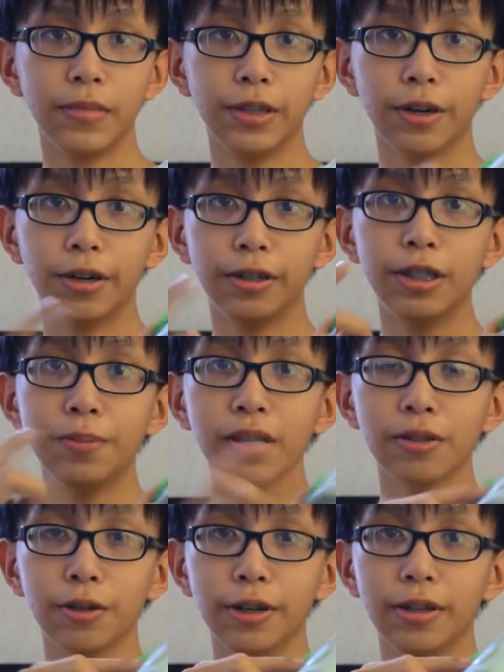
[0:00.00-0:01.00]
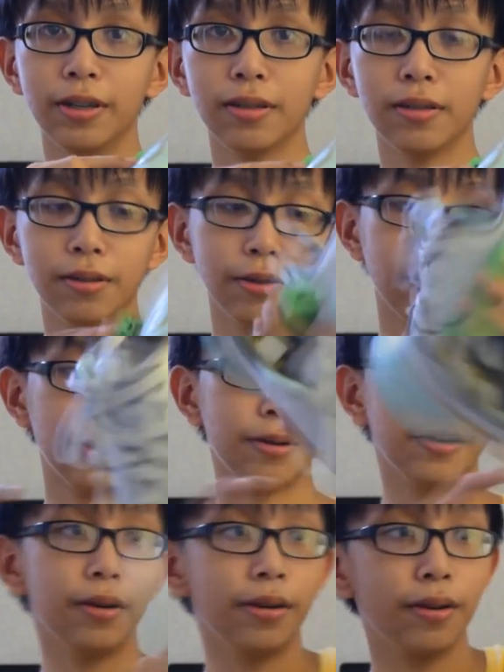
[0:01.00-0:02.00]
your GPS coordinates to
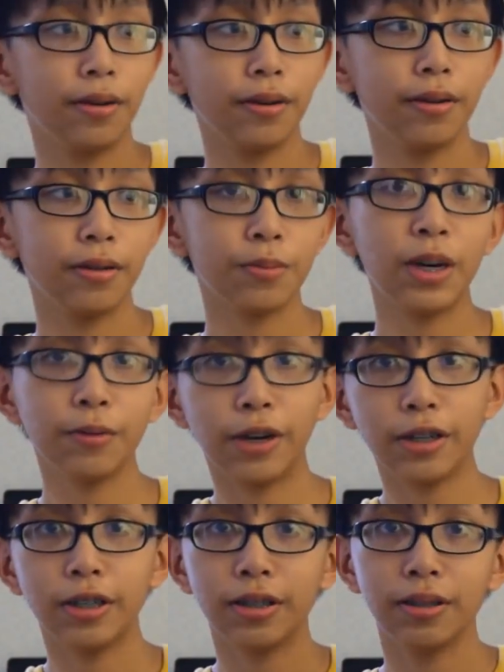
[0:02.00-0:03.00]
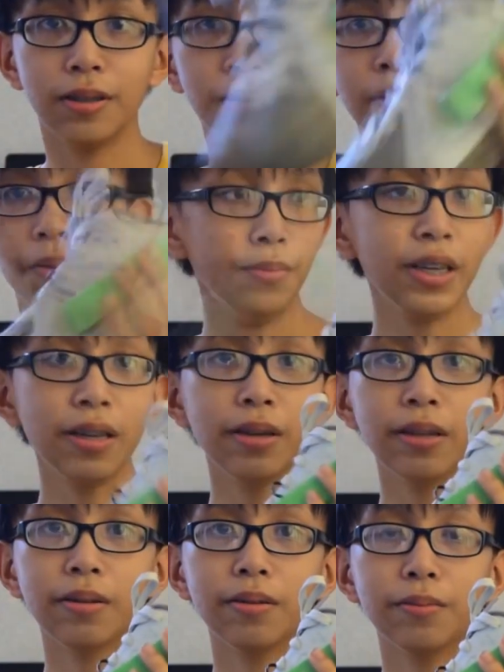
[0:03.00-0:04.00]
your smartwatch, making
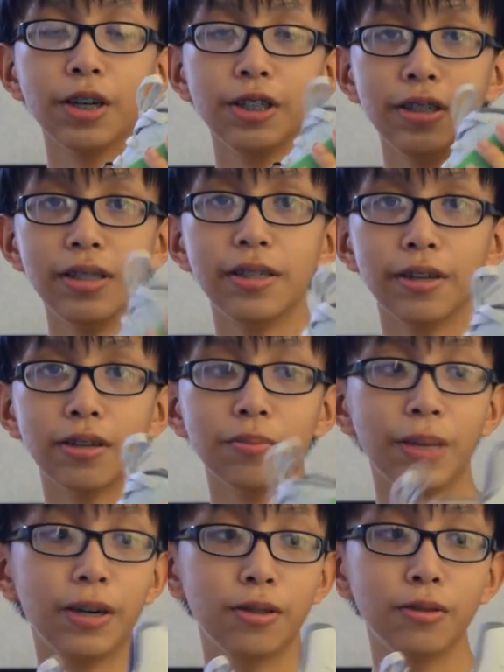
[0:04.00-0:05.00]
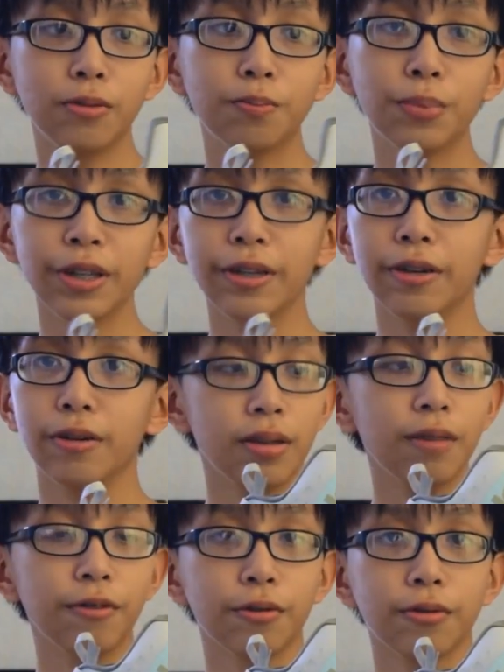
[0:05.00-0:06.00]
it much easier compared to pulling your
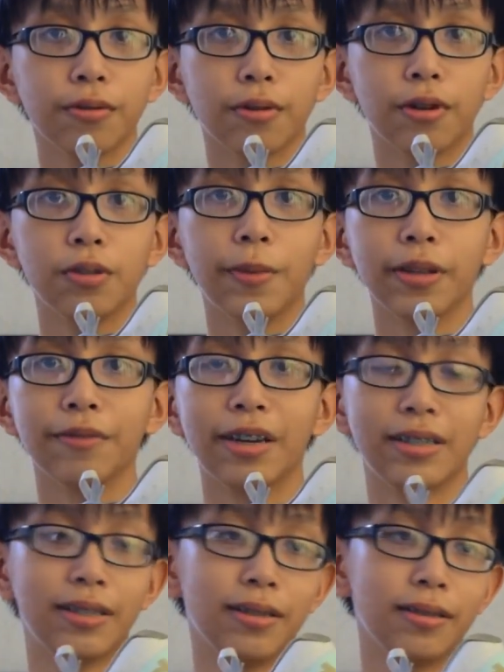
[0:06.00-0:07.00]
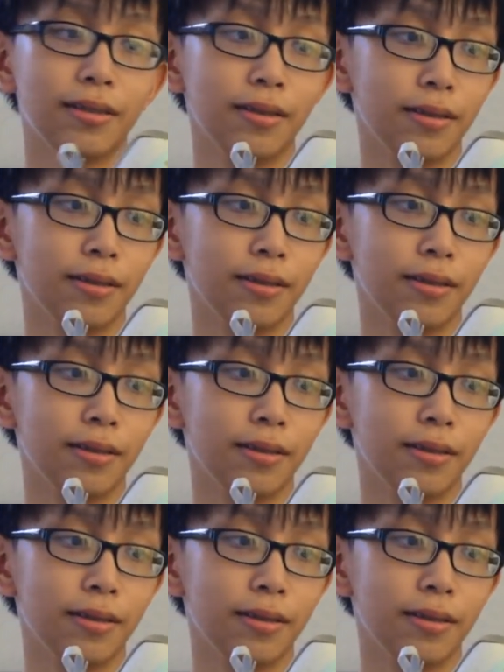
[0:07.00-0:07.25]
cell phone or smart device.